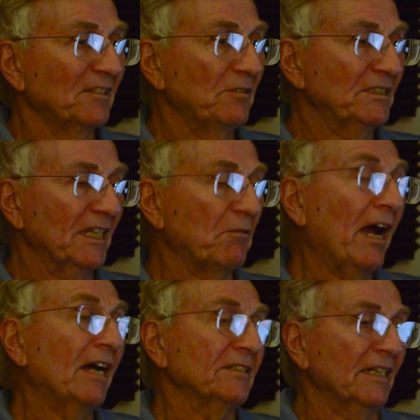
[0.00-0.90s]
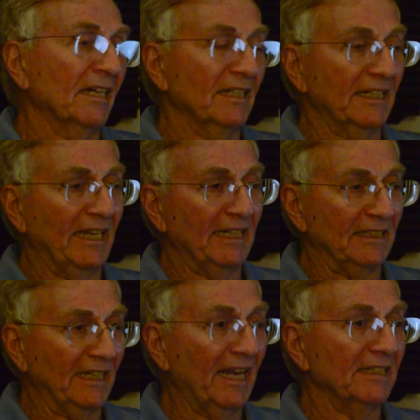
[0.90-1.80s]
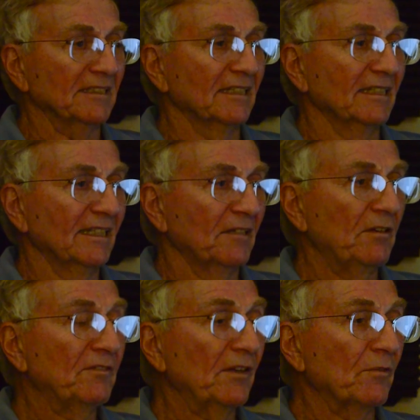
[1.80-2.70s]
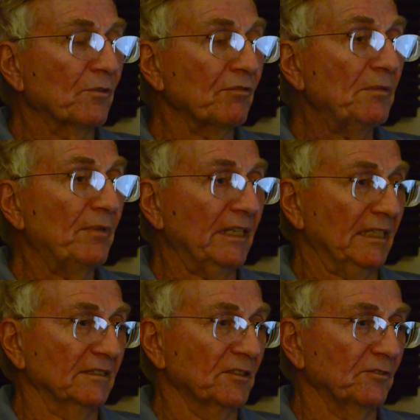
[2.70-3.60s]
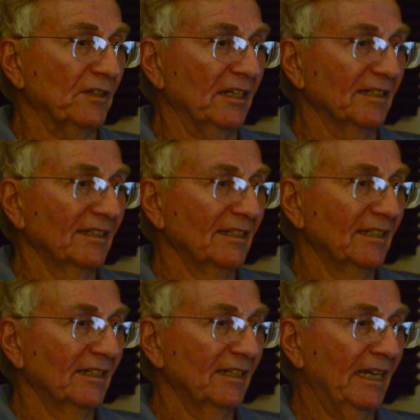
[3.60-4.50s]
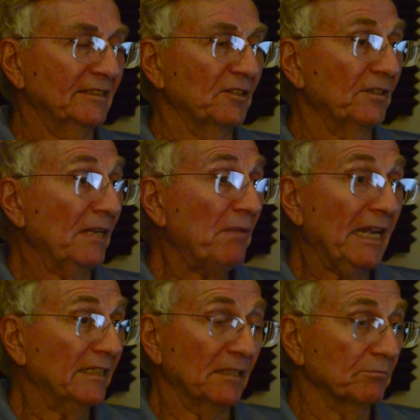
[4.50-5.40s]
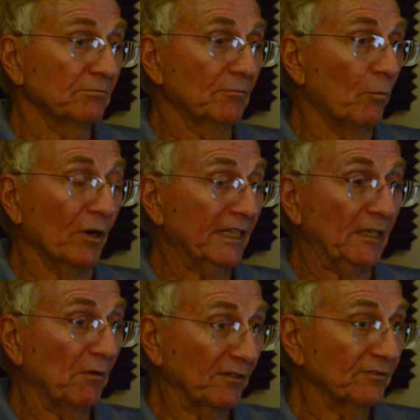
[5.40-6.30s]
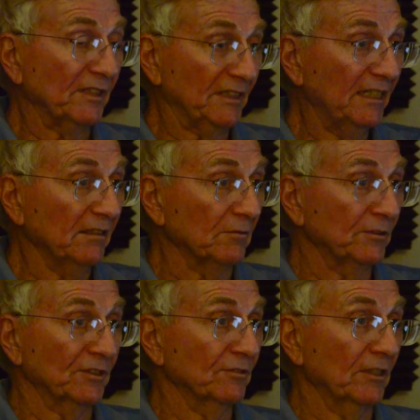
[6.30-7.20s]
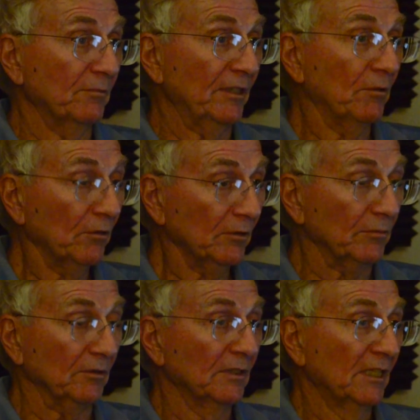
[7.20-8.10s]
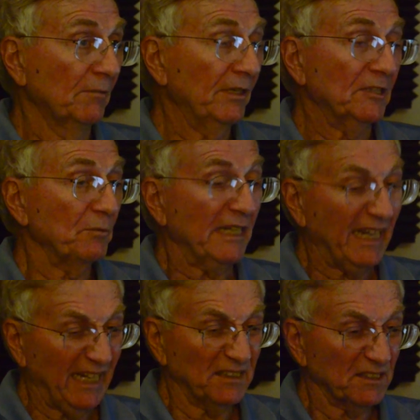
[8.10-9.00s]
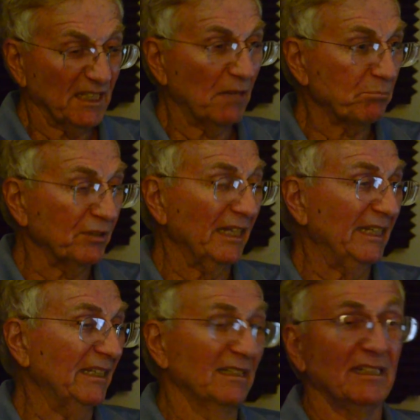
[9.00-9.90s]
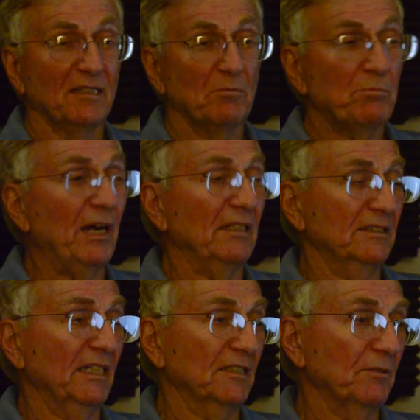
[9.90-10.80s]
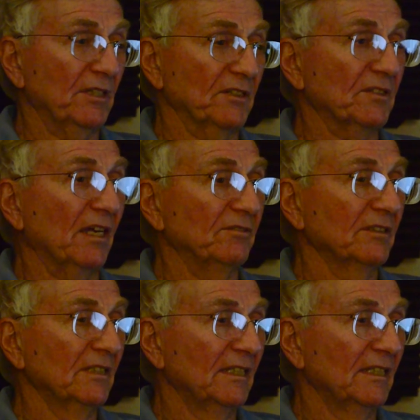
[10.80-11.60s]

We say, well, they're not going to get it yet. We've given them $3 billion so far, and so they may end up walking away from the deal, which is going to be horrible because we can't stop playing politics with this stuff.